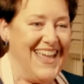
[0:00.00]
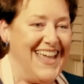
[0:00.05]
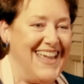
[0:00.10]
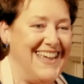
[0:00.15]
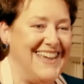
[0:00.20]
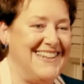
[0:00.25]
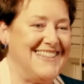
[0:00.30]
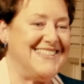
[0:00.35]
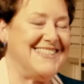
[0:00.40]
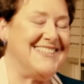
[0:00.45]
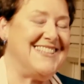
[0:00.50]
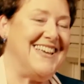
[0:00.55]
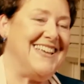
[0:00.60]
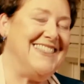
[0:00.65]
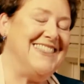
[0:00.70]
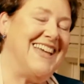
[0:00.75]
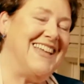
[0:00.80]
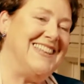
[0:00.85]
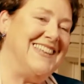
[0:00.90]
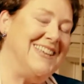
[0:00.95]
It is said
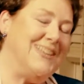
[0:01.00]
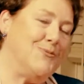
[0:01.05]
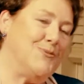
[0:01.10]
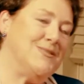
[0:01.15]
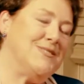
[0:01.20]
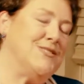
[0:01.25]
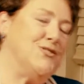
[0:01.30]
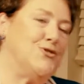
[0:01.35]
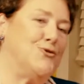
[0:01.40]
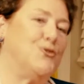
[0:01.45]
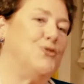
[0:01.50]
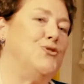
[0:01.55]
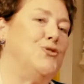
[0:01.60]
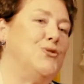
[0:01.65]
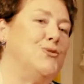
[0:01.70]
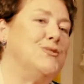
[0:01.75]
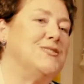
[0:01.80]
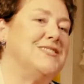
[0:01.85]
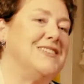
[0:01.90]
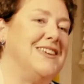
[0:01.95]
that it was
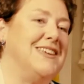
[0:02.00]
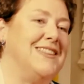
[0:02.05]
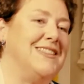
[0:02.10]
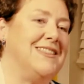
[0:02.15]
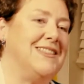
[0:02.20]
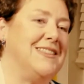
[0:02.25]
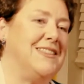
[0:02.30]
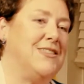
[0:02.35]
introduced in